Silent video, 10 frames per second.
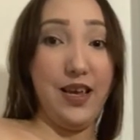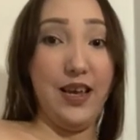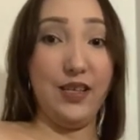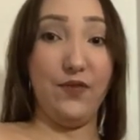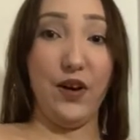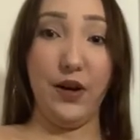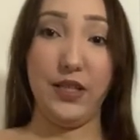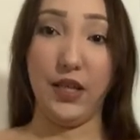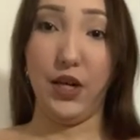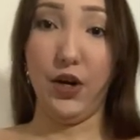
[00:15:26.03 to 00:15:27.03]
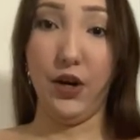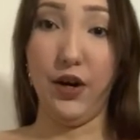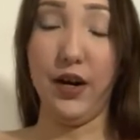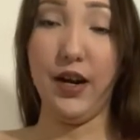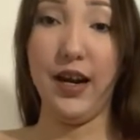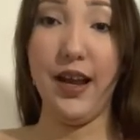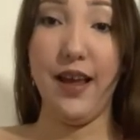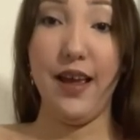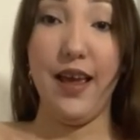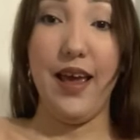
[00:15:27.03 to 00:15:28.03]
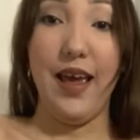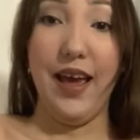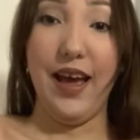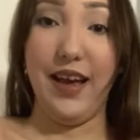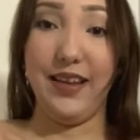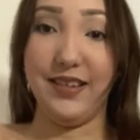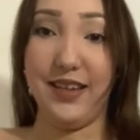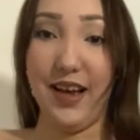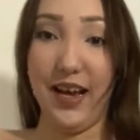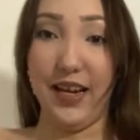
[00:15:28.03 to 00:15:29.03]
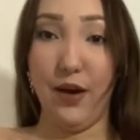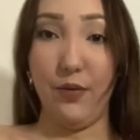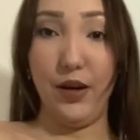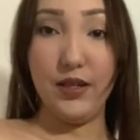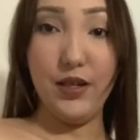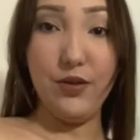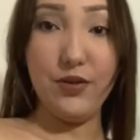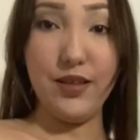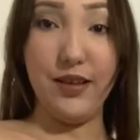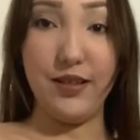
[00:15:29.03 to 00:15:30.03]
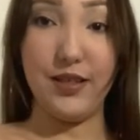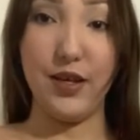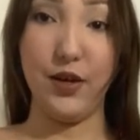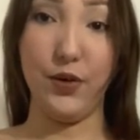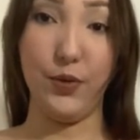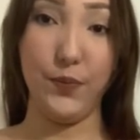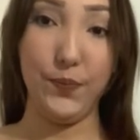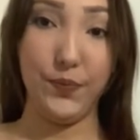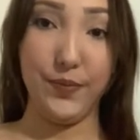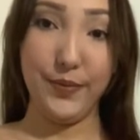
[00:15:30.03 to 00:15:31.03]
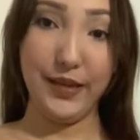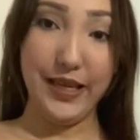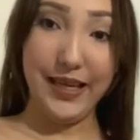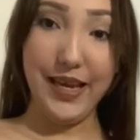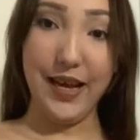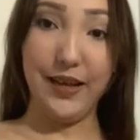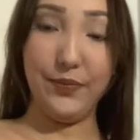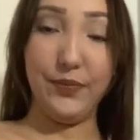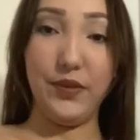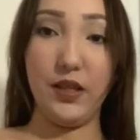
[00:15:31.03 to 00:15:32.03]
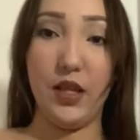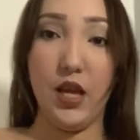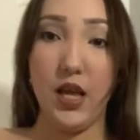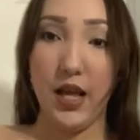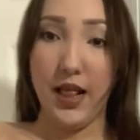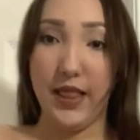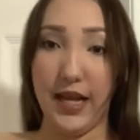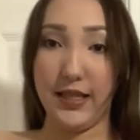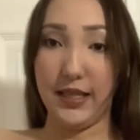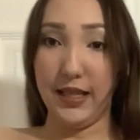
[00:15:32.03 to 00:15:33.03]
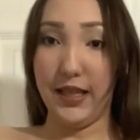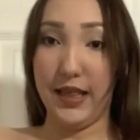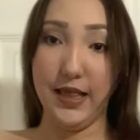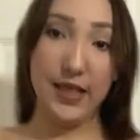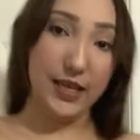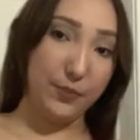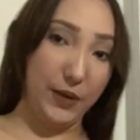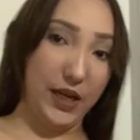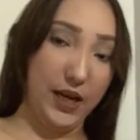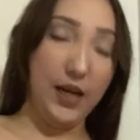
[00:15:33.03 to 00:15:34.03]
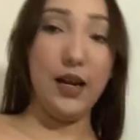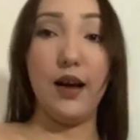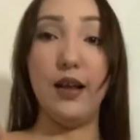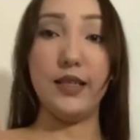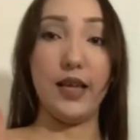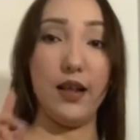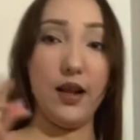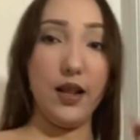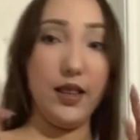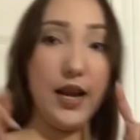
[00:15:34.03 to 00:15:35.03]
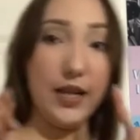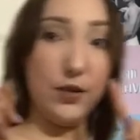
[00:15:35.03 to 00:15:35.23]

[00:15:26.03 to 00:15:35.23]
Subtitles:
is very secure, and I can't wait to use it. So, yeah, that's this bikini. Now let's get the next